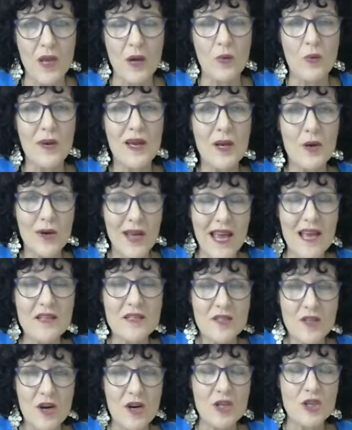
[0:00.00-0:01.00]
We look
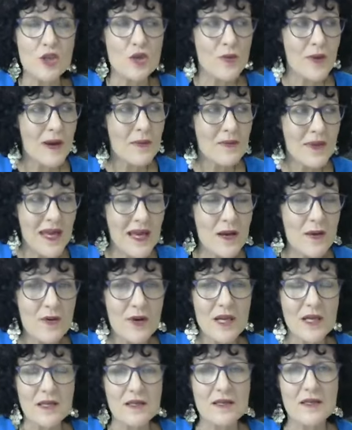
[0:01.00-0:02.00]
outside to our
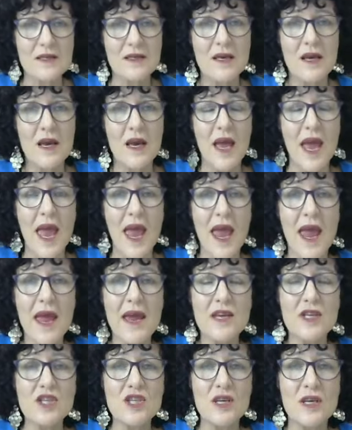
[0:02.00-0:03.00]
parents.
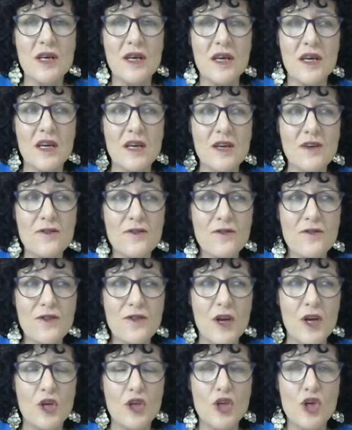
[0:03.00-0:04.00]
And if
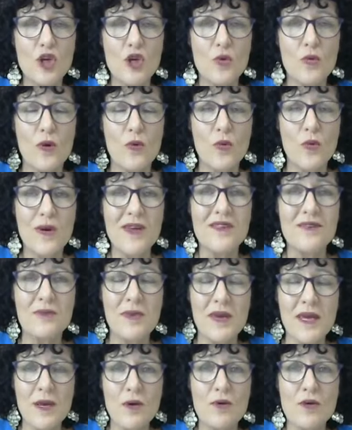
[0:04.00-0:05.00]
you were with
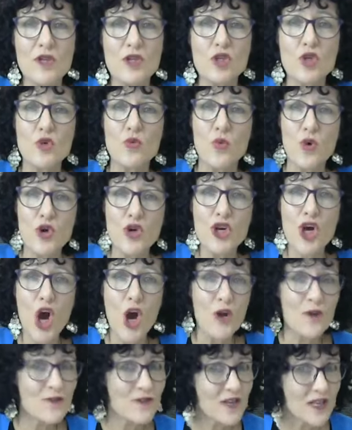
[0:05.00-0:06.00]
parents who weren't
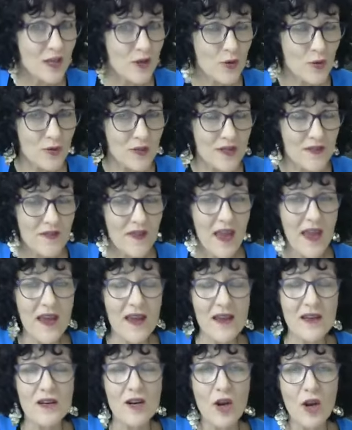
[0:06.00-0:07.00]
overly good at that,
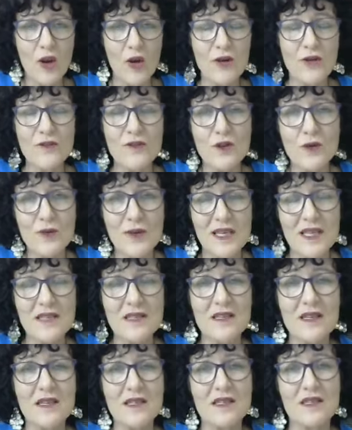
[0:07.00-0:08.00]
and a lot of you
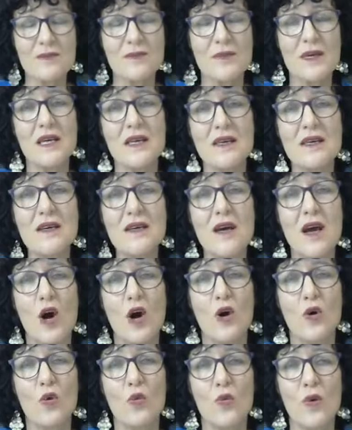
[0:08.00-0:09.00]
listening to me
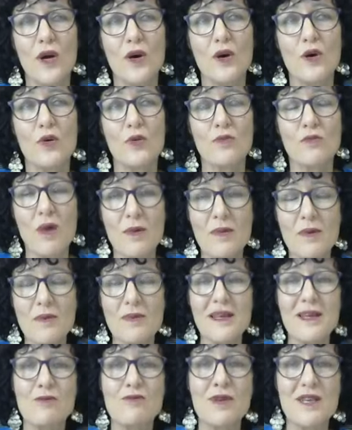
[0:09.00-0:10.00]
will
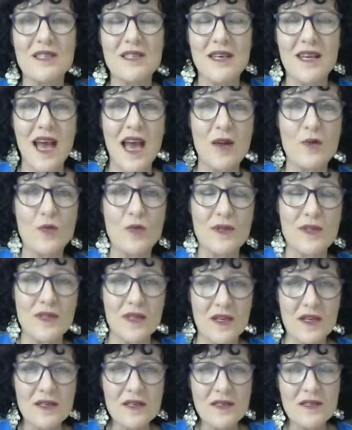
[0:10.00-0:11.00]
probably resonate with
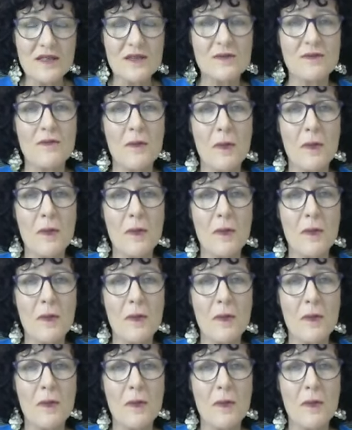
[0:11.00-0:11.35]
this,